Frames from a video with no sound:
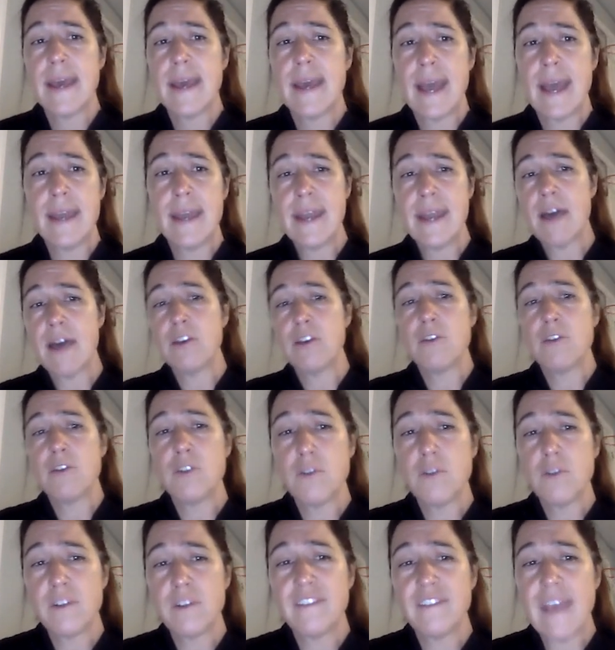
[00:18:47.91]
And now you'll
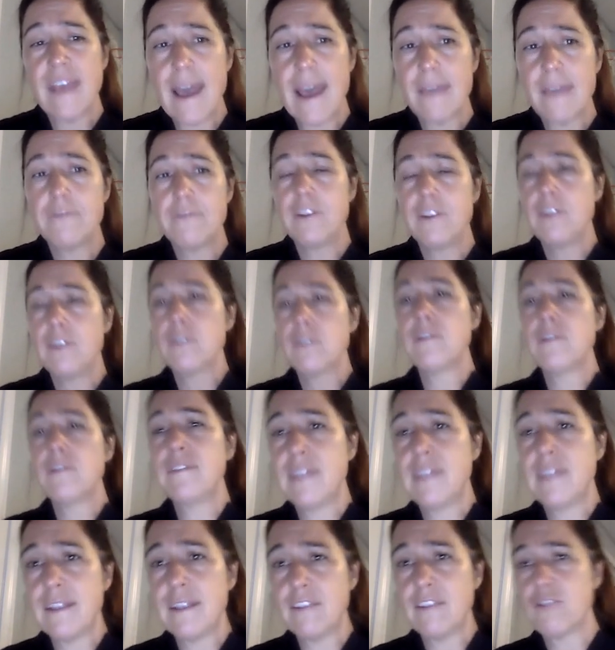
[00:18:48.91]
notice F2 is
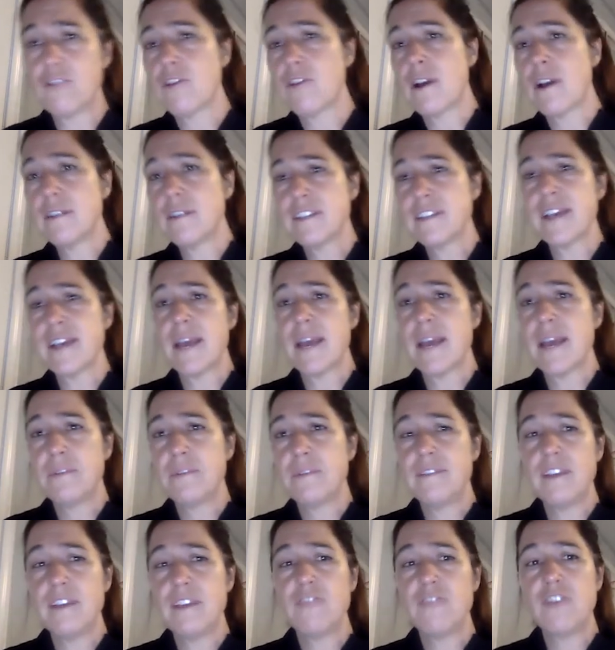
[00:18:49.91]
in the strong side
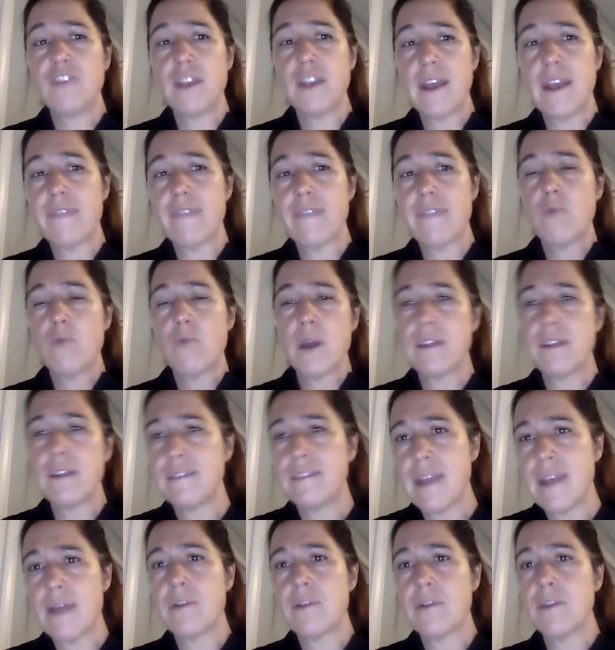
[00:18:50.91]
position. F1 is
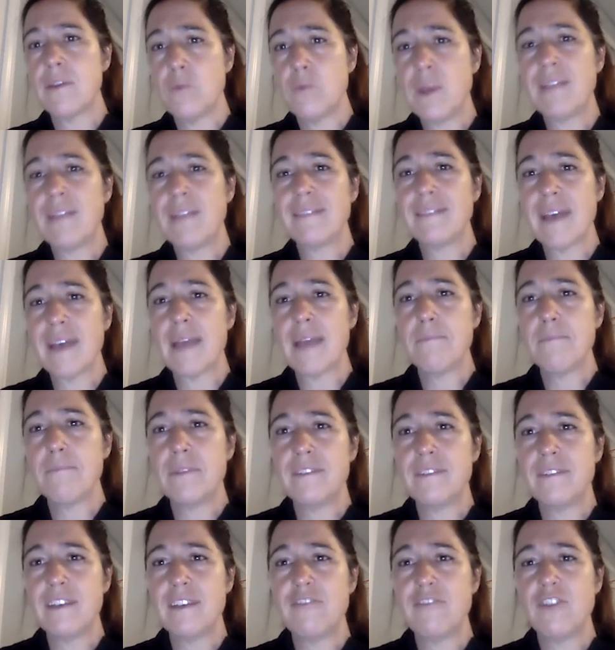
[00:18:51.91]
now in the weak side
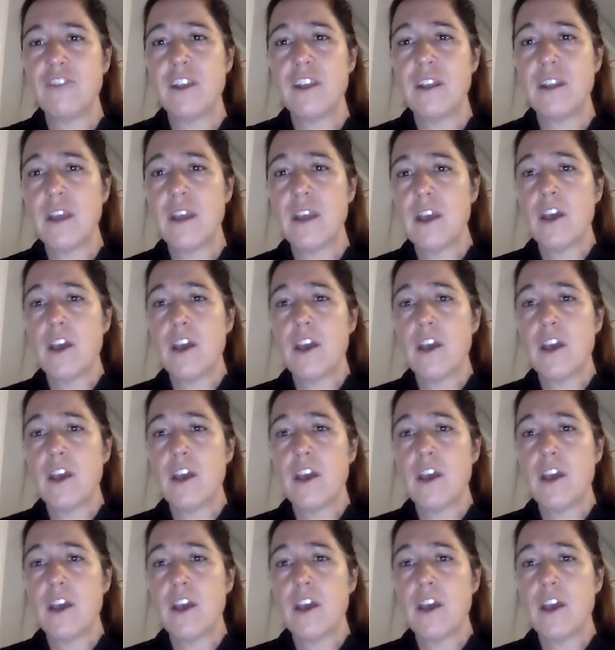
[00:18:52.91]
position.